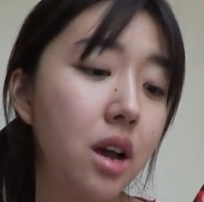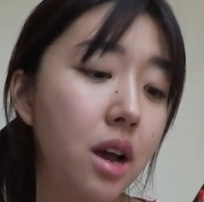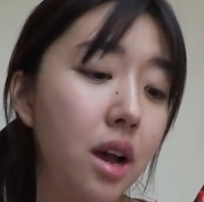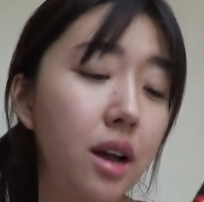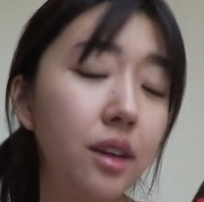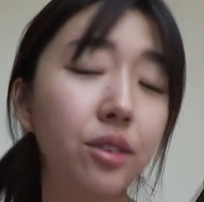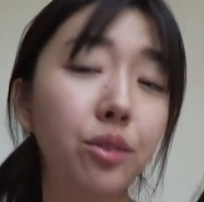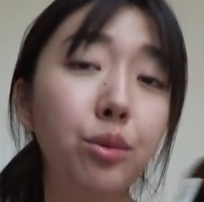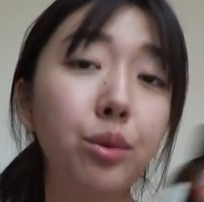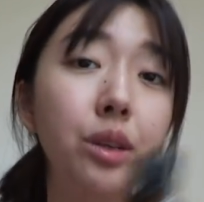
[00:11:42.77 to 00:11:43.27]

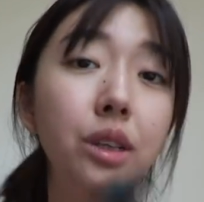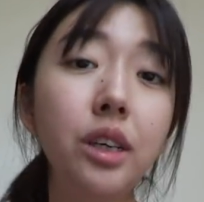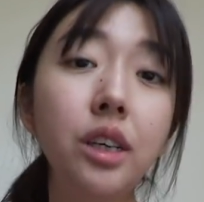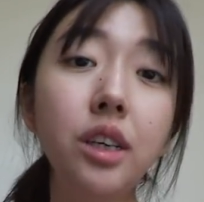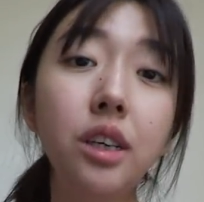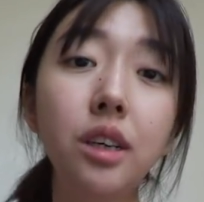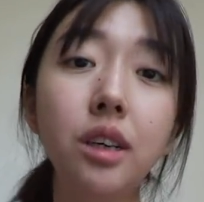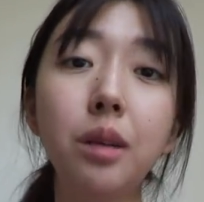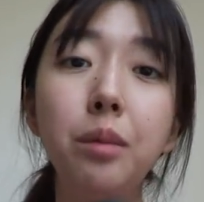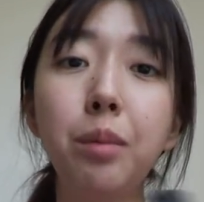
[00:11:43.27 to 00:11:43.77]
has really
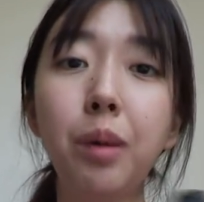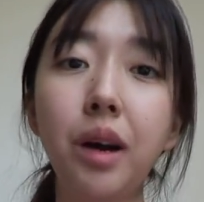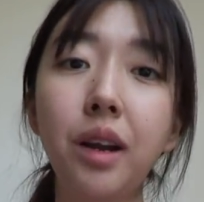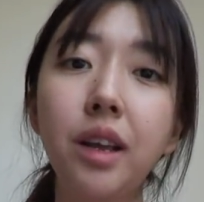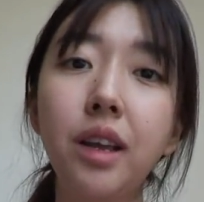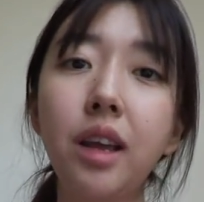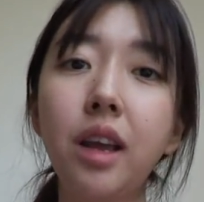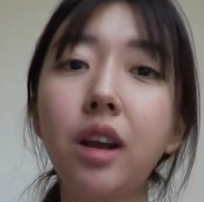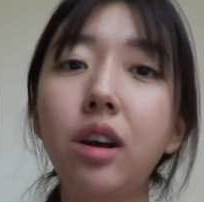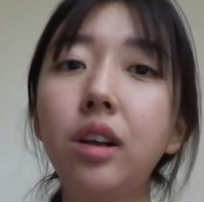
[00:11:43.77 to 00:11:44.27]
good body
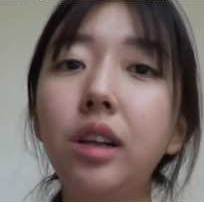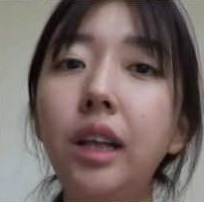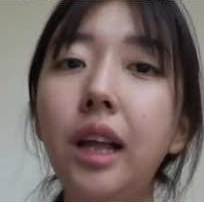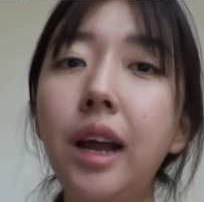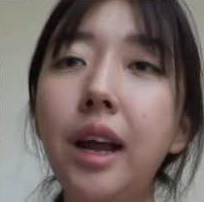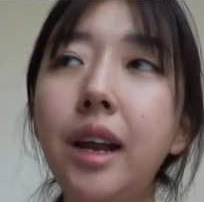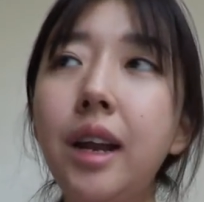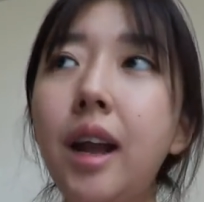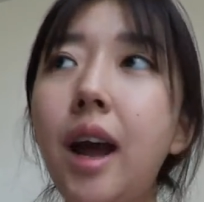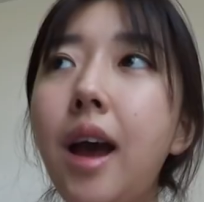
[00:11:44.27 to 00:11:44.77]
care
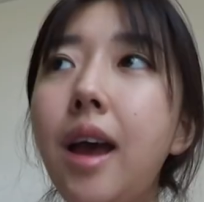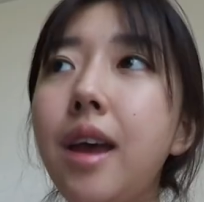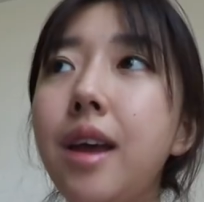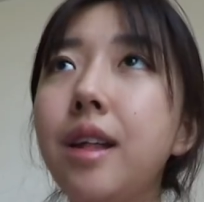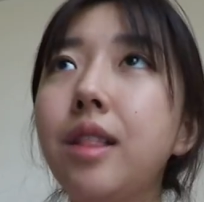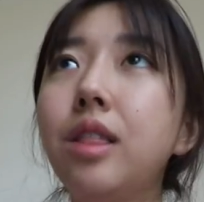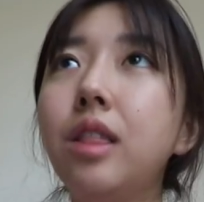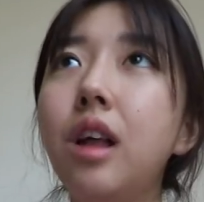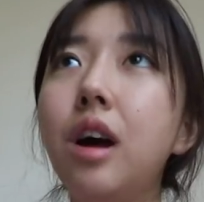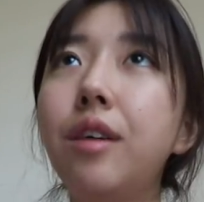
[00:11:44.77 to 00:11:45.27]
line. I
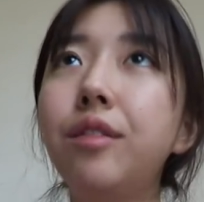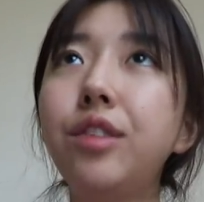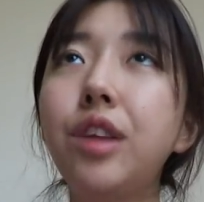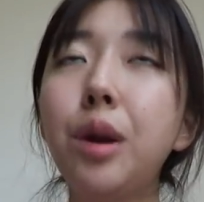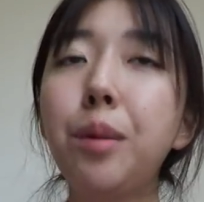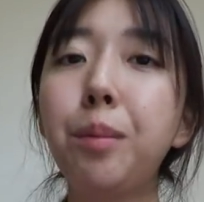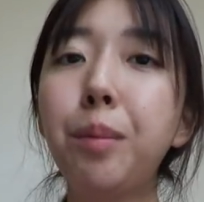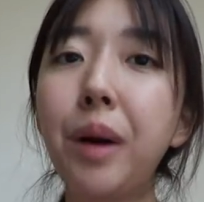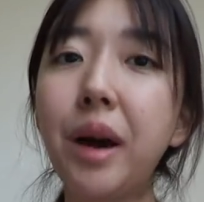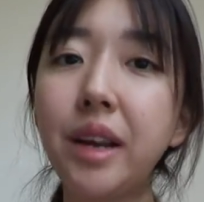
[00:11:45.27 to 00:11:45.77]
love
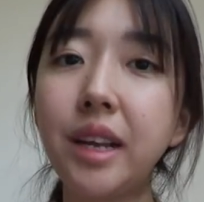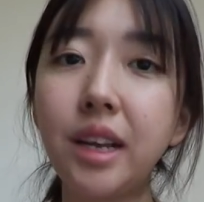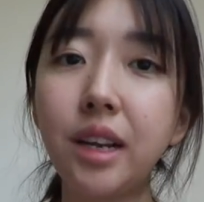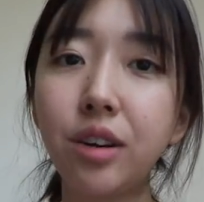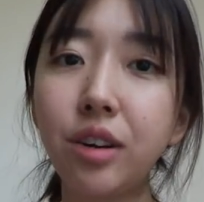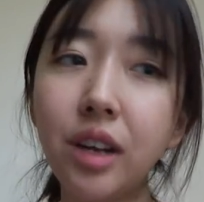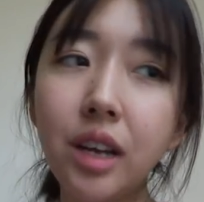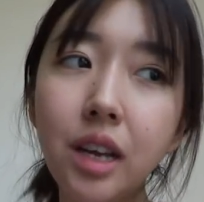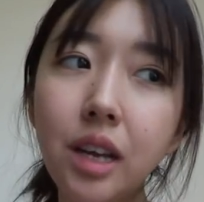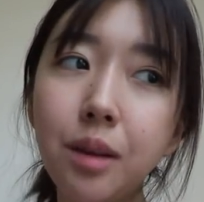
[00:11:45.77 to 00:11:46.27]
their body
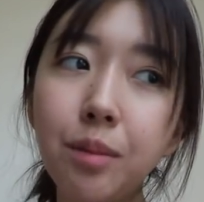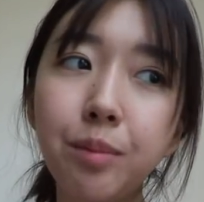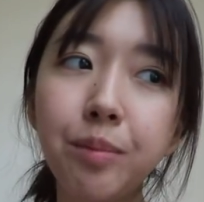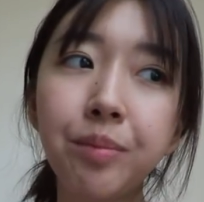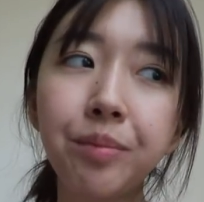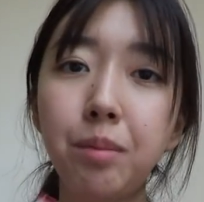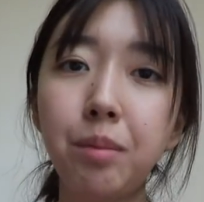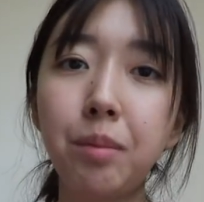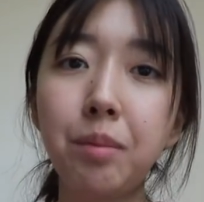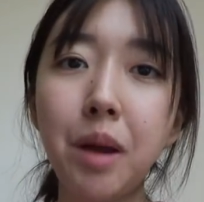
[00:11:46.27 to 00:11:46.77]
cream.
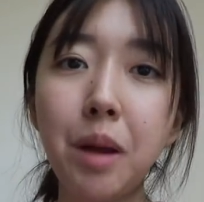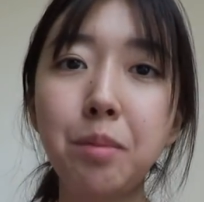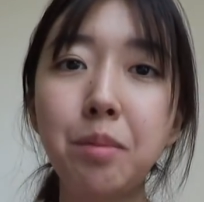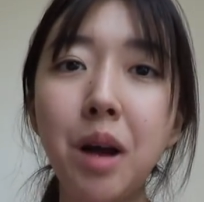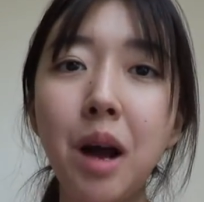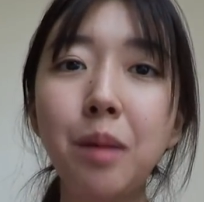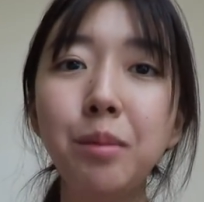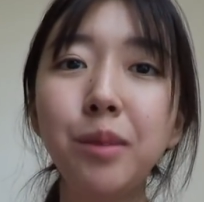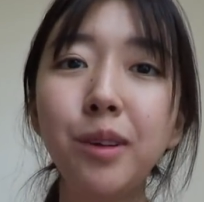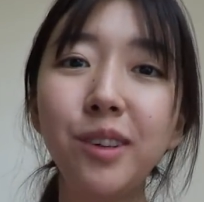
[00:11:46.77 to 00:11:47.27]
My
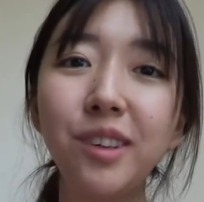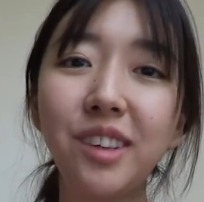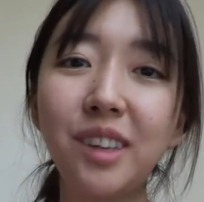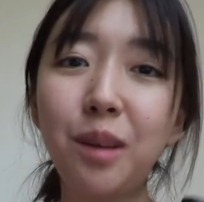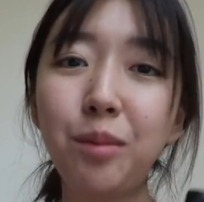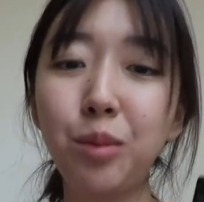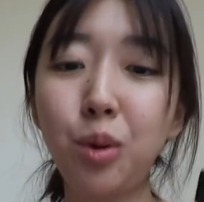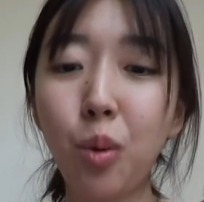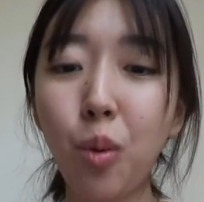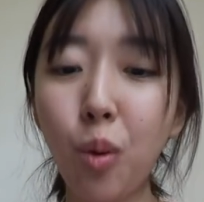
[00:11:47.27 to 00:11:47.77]
mom used
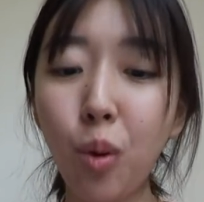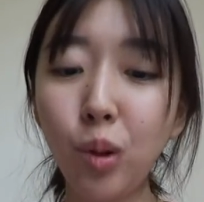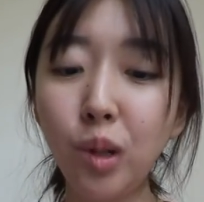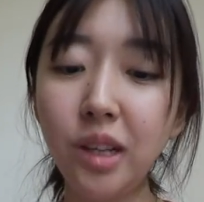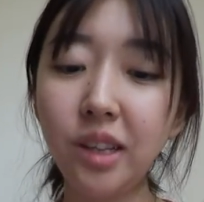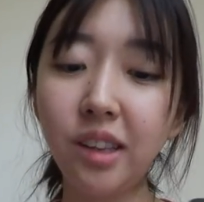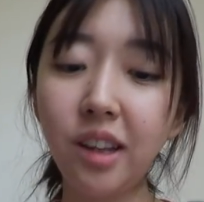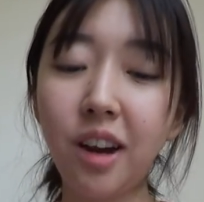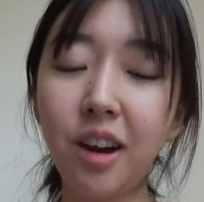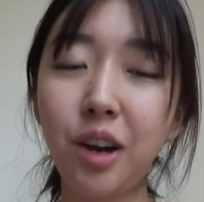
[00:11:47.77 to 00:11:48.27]
up the whole
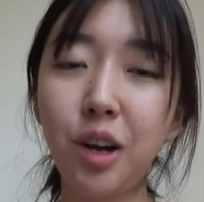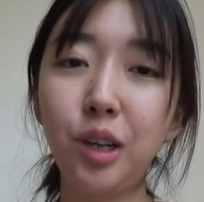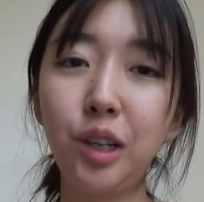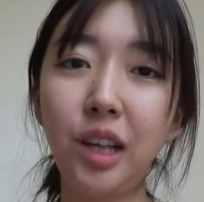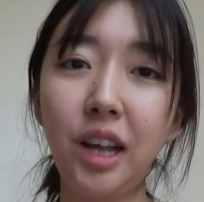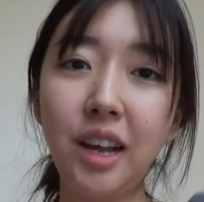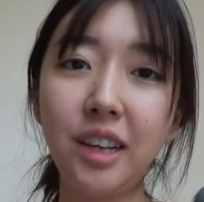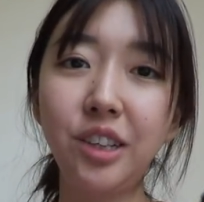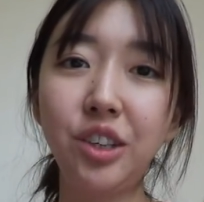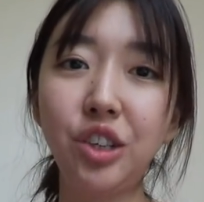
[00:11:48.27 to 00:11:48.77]
entire
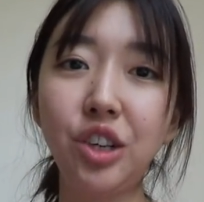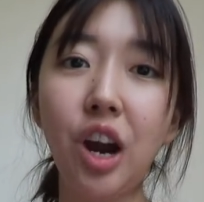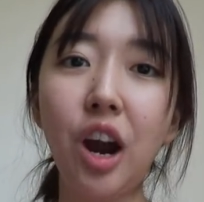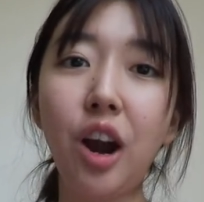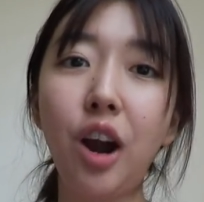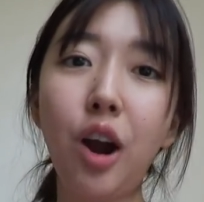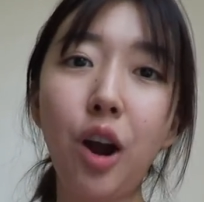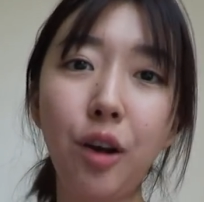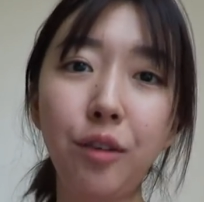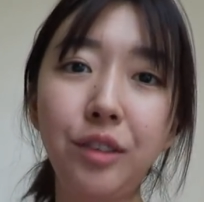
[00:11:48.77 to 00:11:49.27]
like
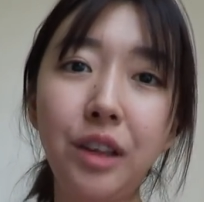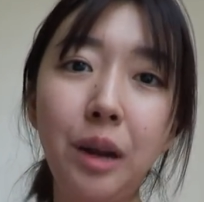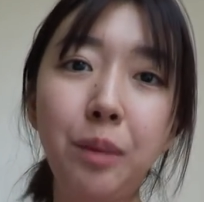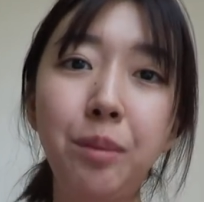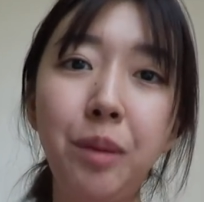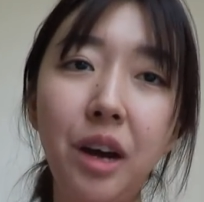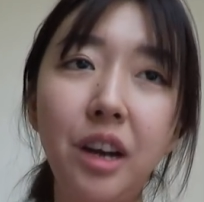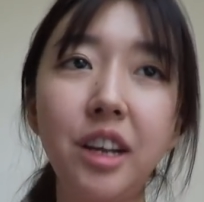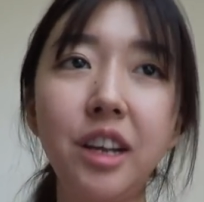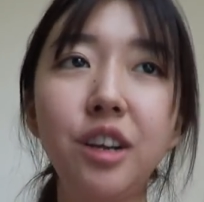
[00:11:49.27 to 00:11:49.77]
jar of that
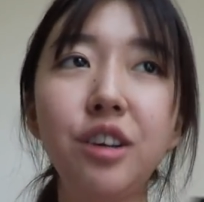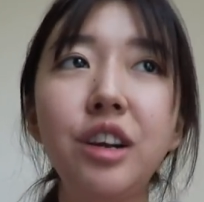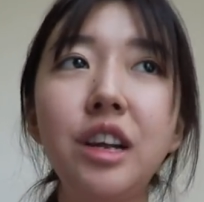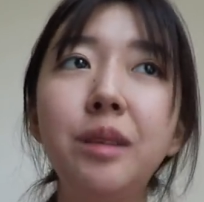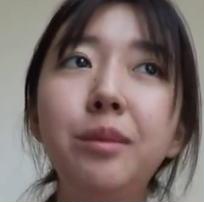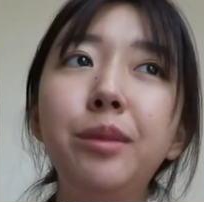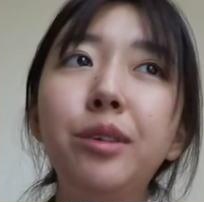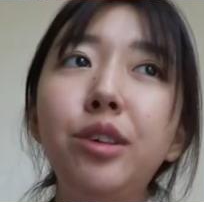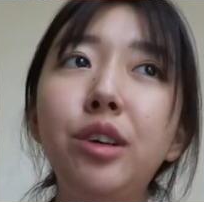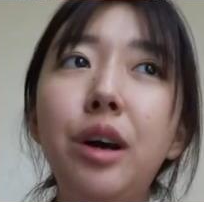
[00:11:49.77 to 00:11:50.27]
body
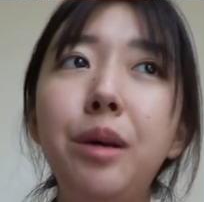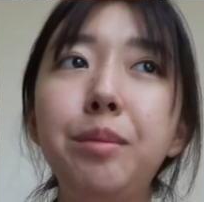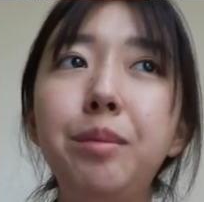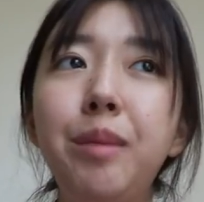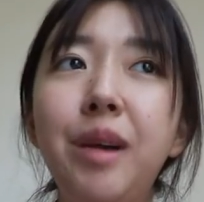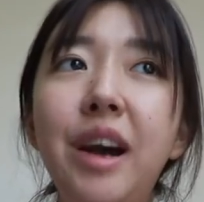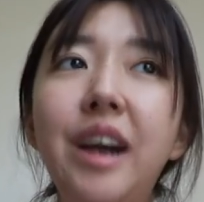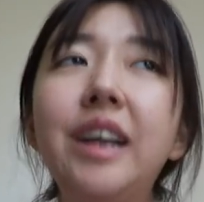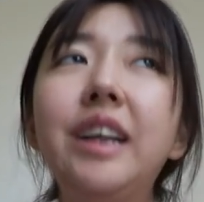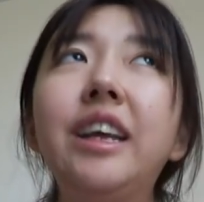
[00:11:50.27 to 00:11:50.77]
cream, so I
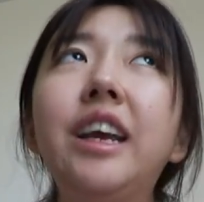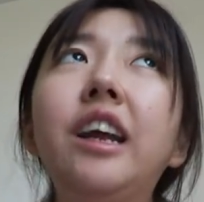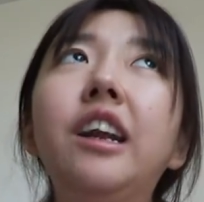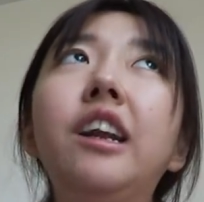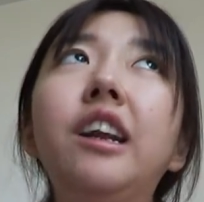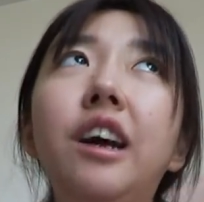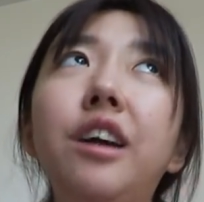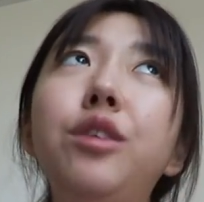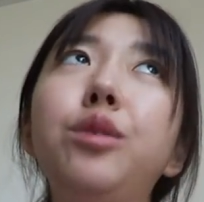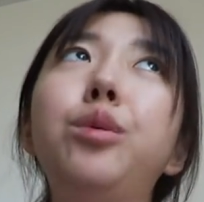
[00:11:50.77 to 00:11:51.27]
might get
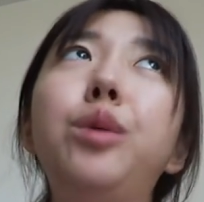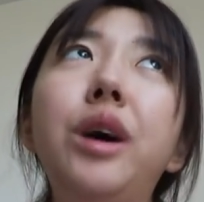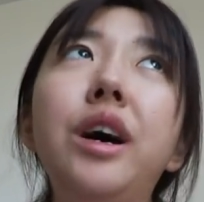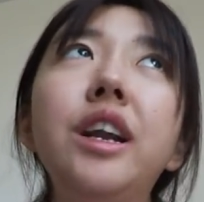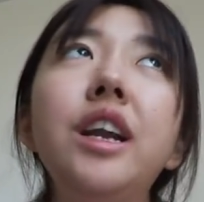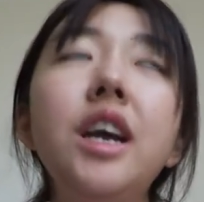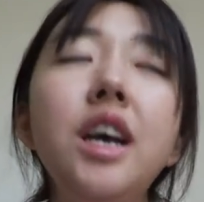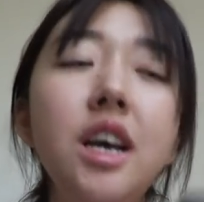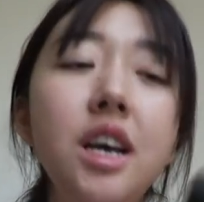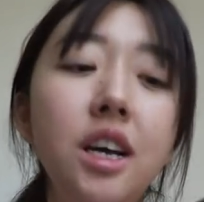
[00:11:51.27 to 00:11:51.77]
another one.